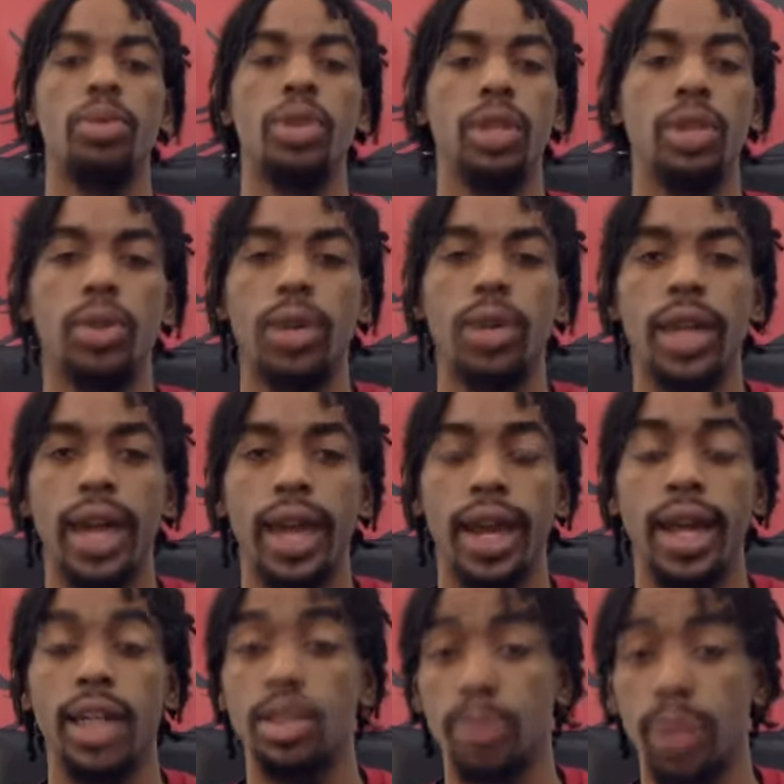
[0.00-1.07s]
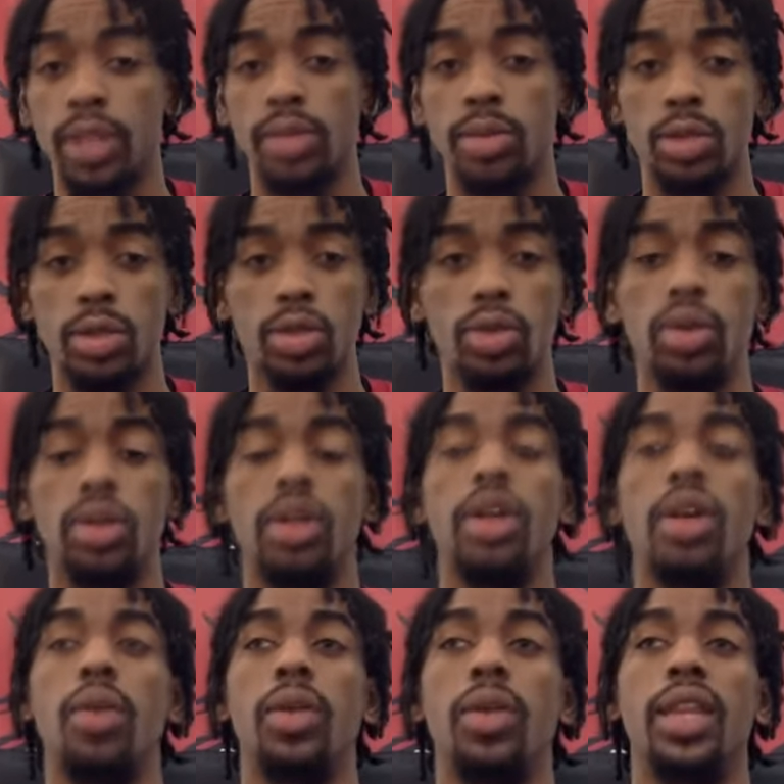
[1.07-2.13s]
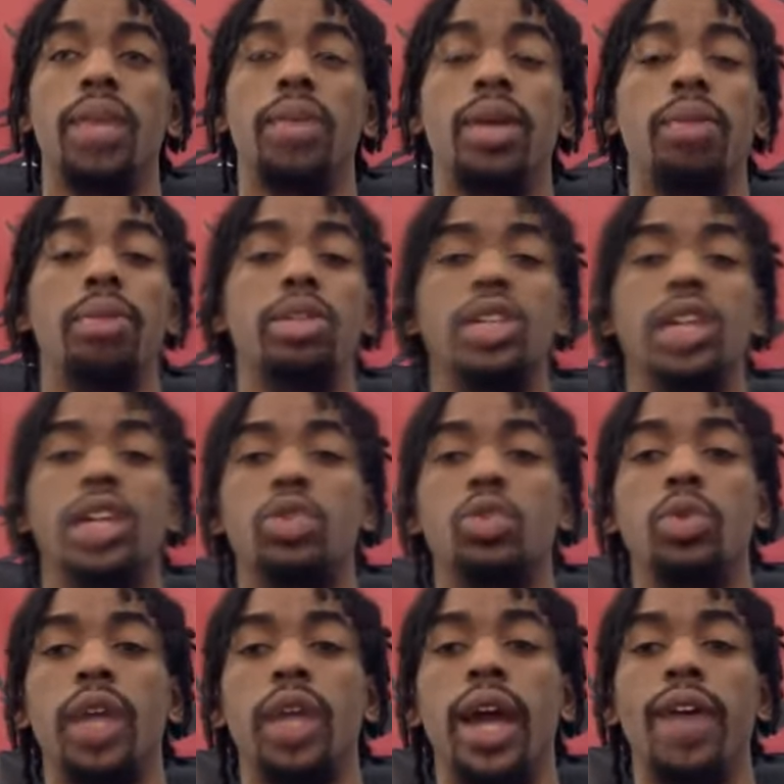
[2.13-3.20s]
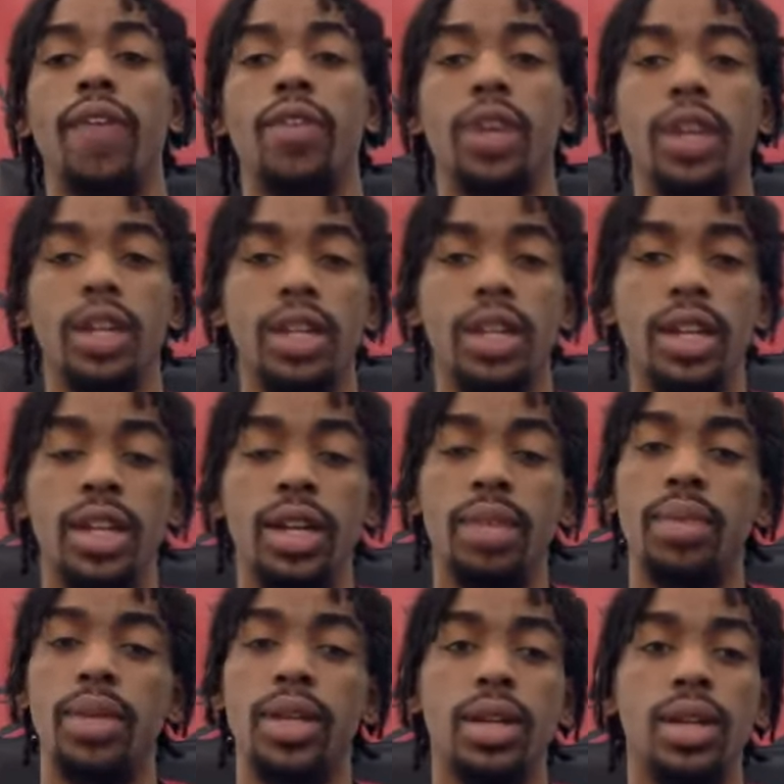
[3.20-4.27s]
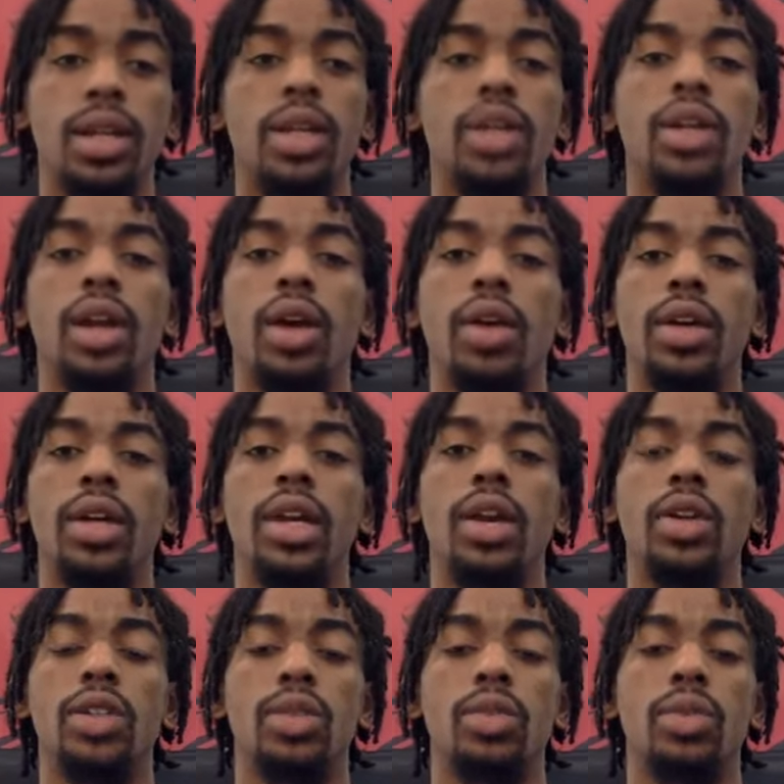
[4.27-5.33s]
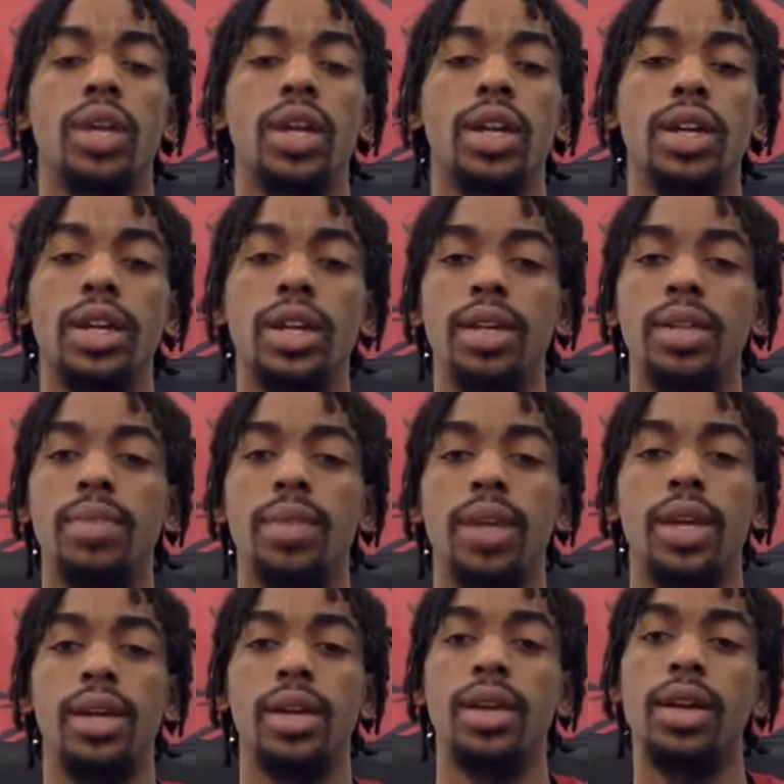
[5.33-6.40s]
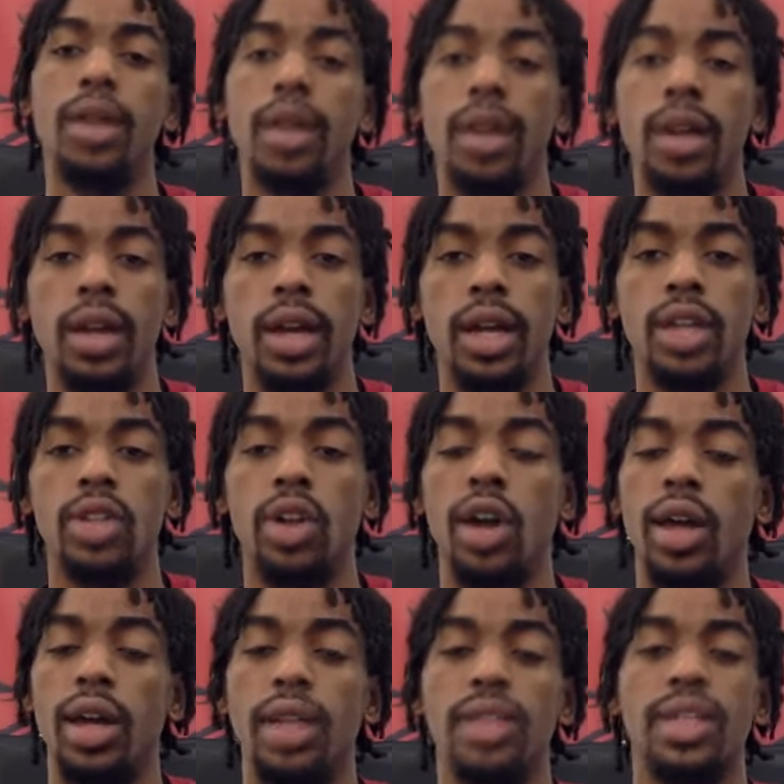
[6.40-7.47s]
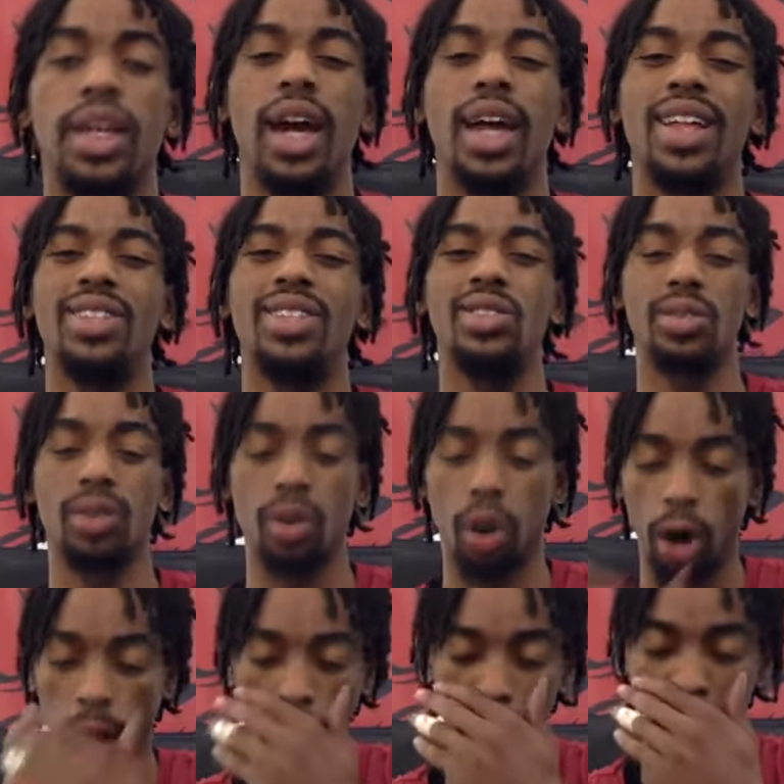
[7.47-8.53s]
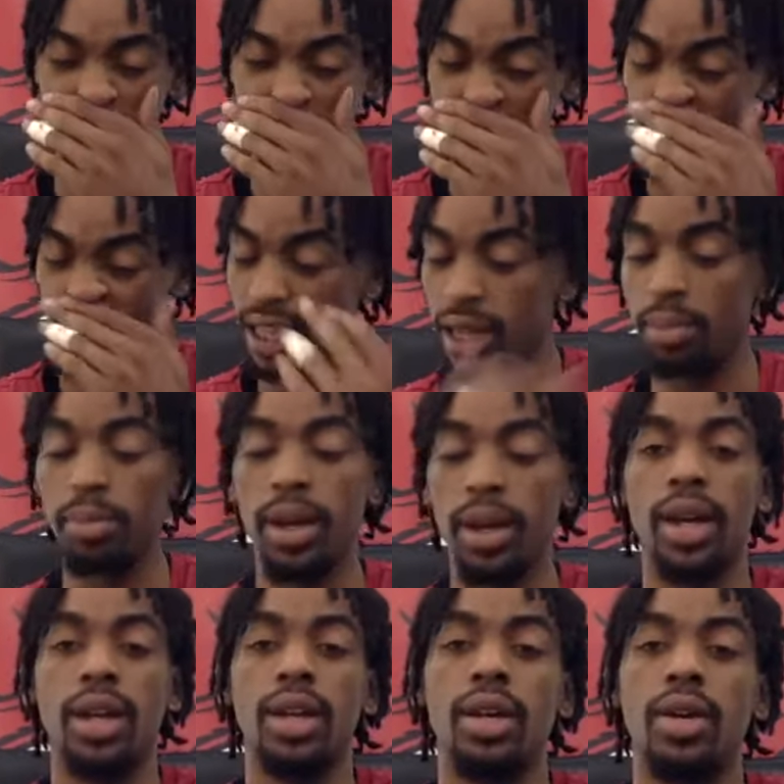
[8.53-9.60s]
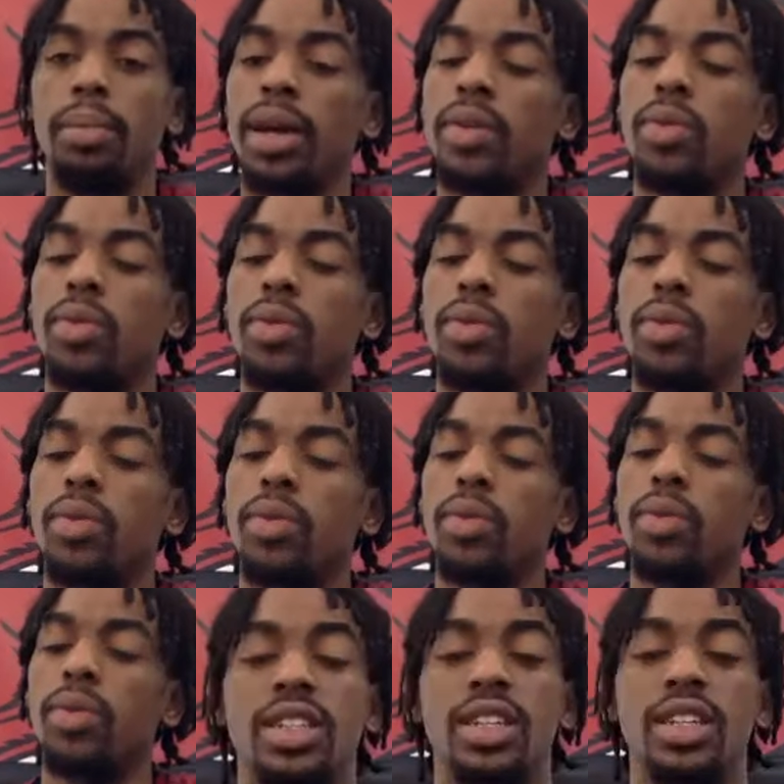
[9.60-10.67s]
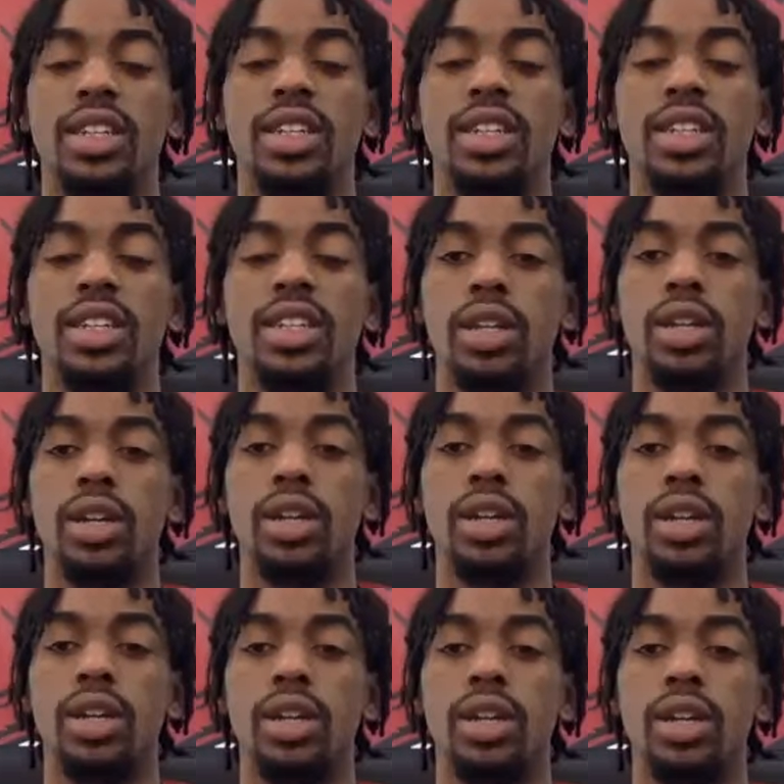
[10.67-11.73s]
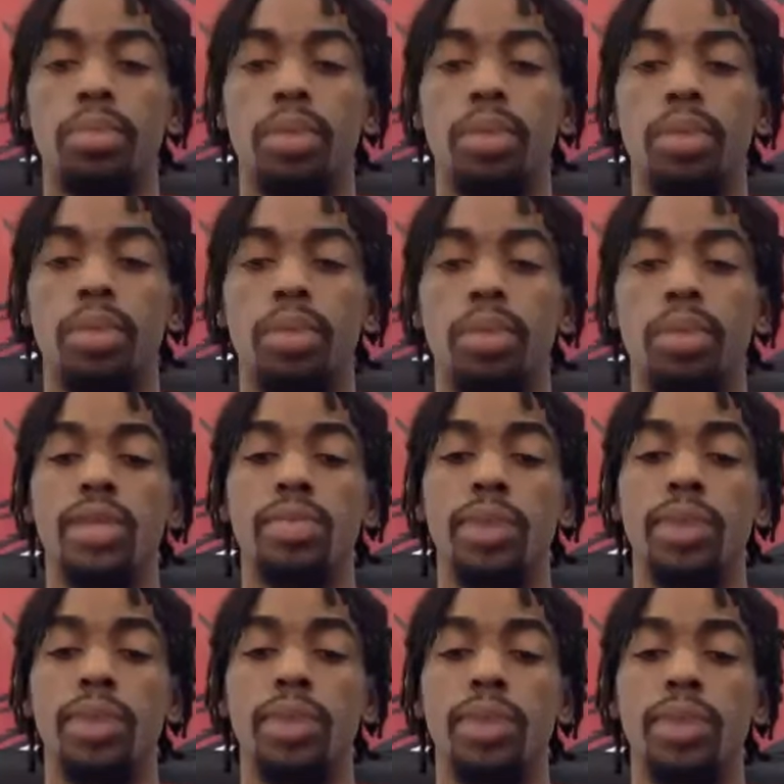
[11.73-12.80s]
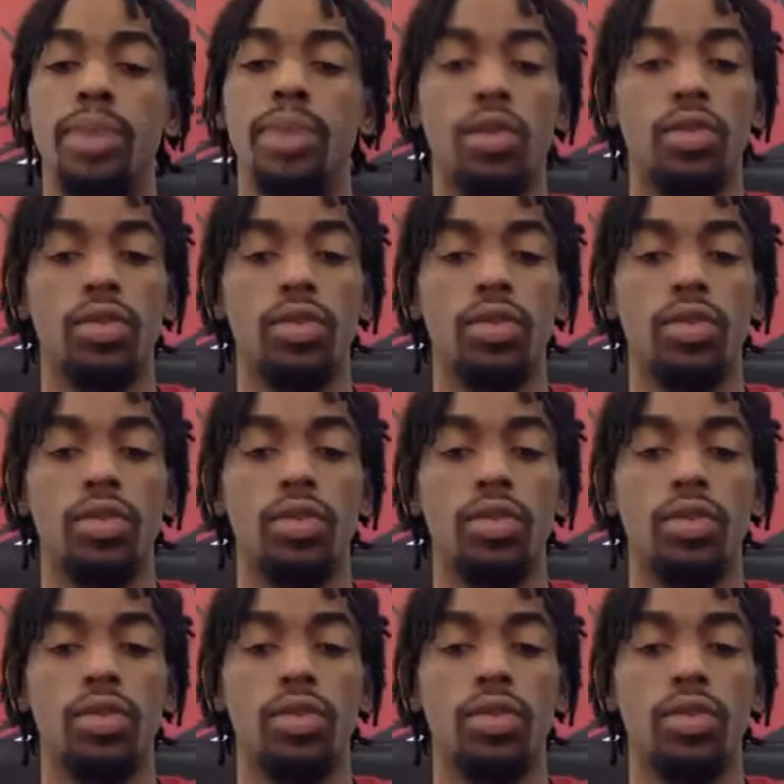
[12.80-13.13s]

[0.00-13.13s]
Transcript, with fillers: of doing that. And I expect him to. With the upcoming schedule we have, we're going to need him. And, you know, he knows that we're going to need him. And he's all, he's a guy that's, all about the team, man, and he'll make whatever sacrifices it is, and he'll play his butt off